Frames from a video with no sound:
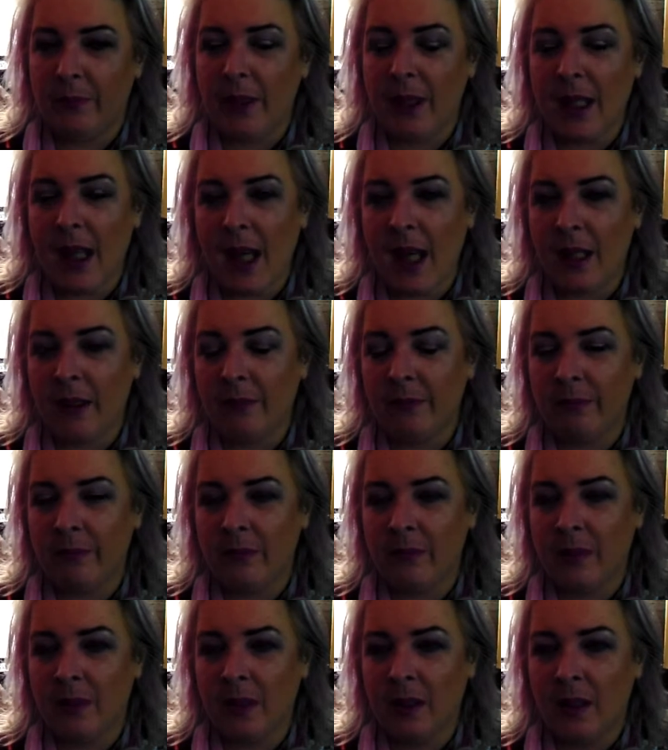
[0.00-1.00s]
But yeah,
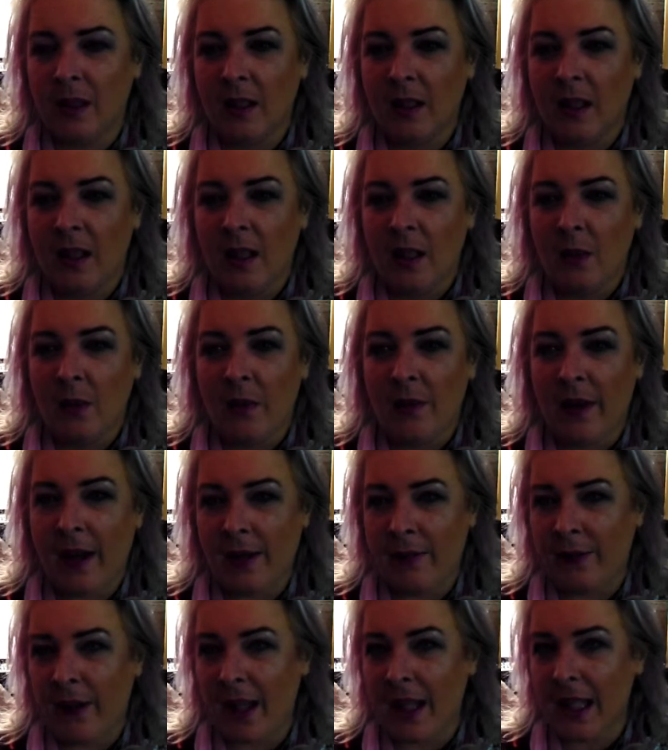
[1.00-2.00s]
I've
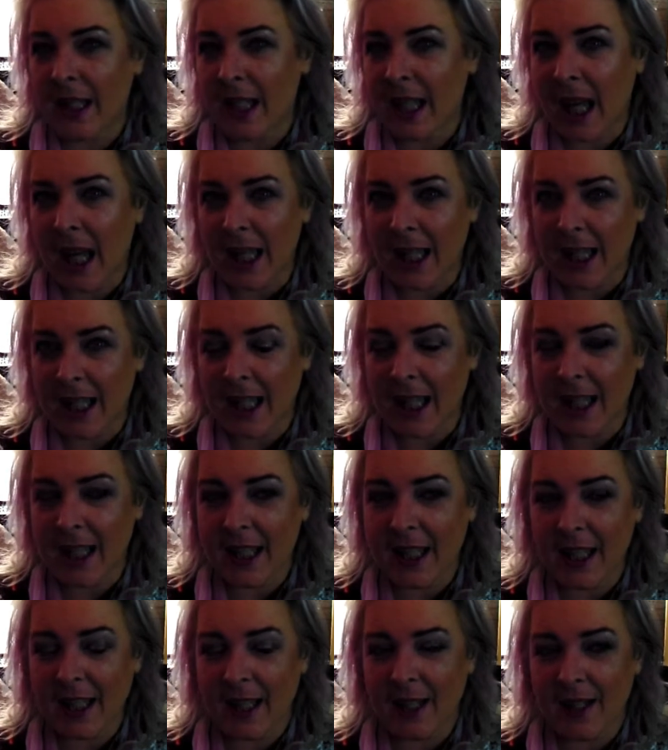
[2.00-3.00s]
had Valentine's Day
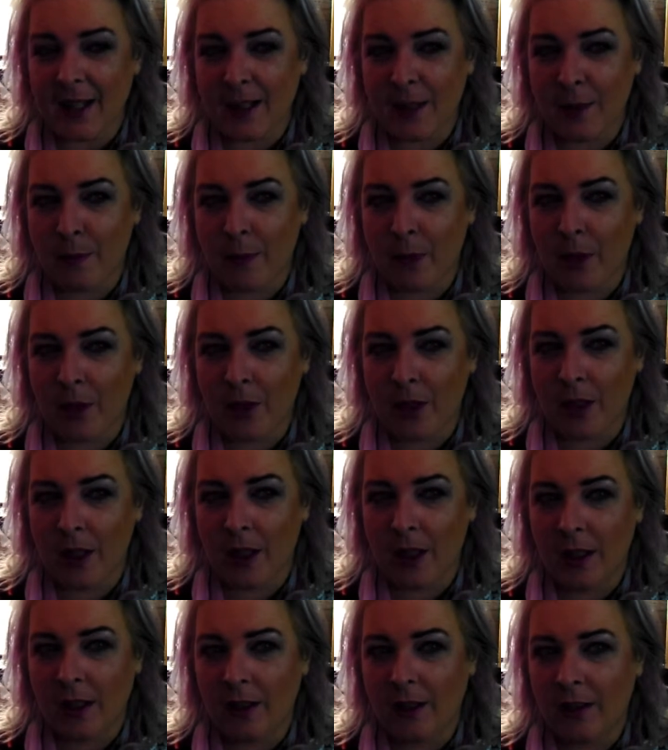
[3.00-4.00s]
since I last spoke
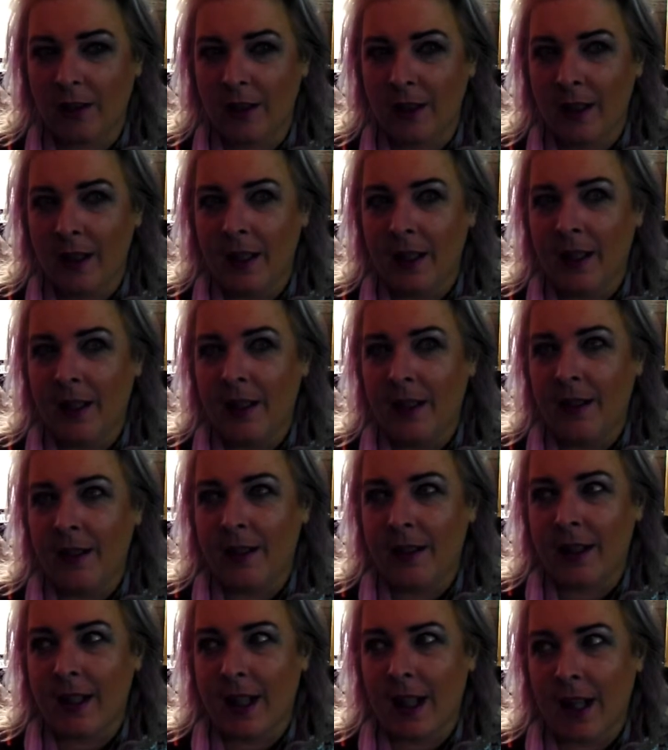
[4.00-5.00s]
to you.
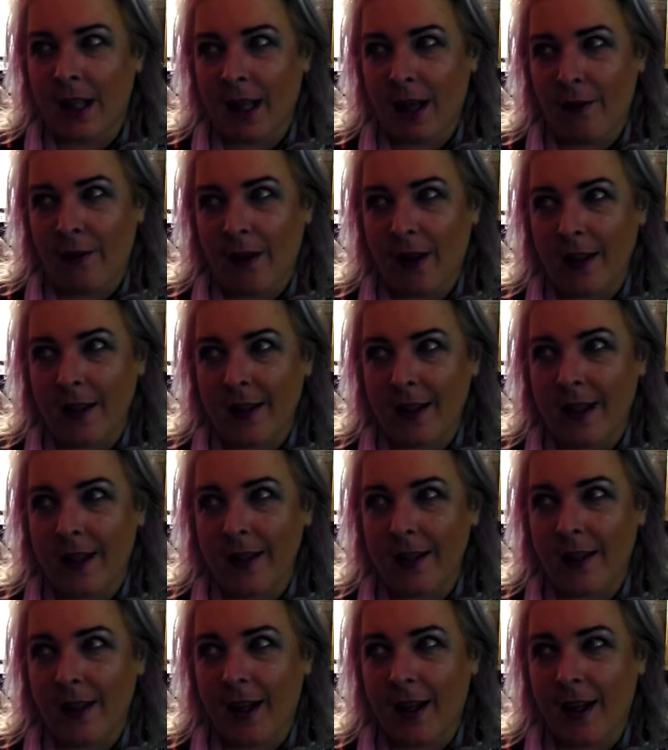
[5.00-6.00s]
Did I get a
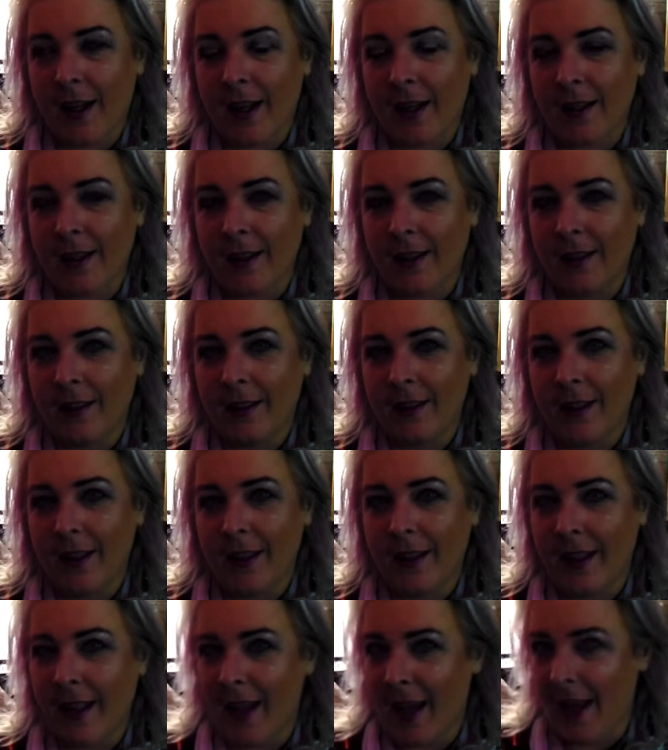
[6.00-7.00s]
Valentine's card?
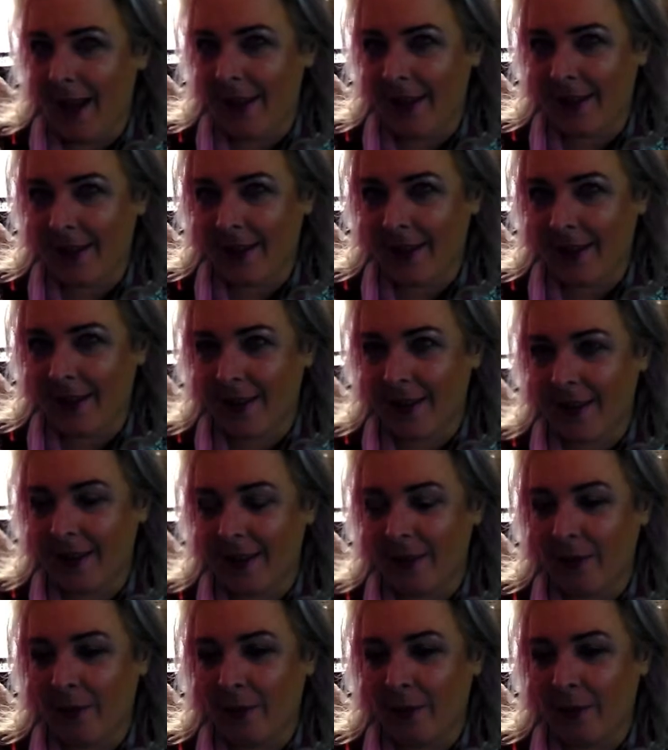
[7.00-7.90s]
Yes.